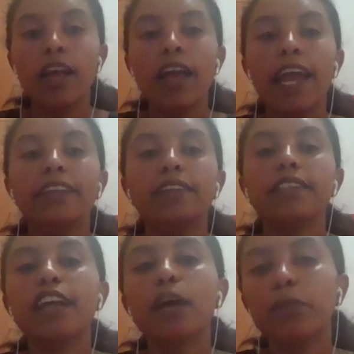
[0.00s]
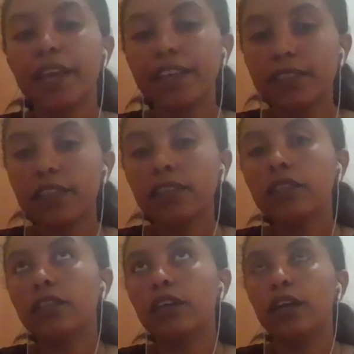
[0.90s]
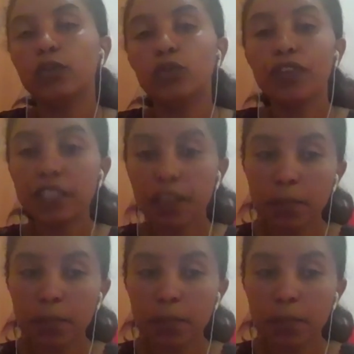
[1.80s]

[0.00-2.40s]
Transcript: And this can be extended to face